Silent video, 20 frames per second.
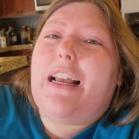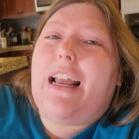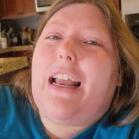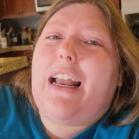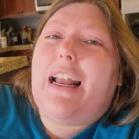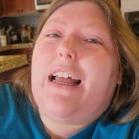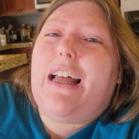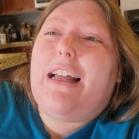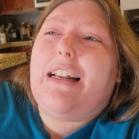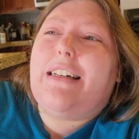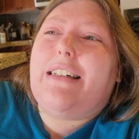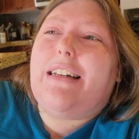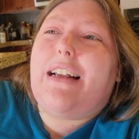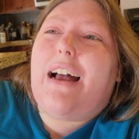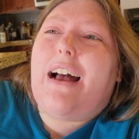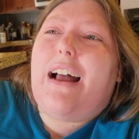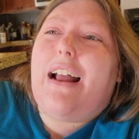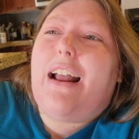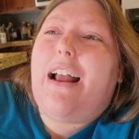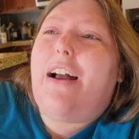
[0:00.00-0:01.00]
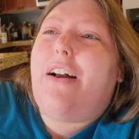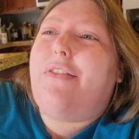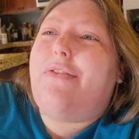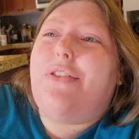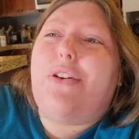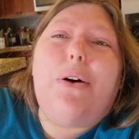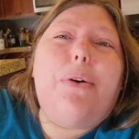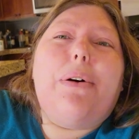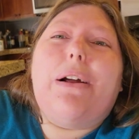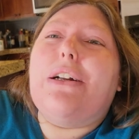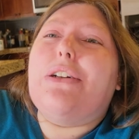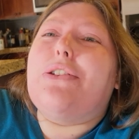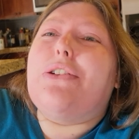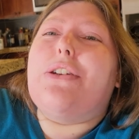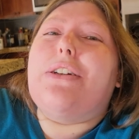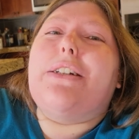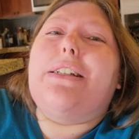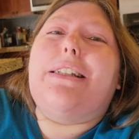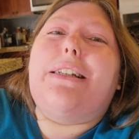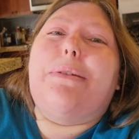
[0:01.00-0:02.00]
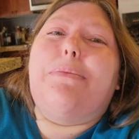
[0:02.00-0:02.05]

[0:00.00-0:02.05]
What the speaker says: and I have no interest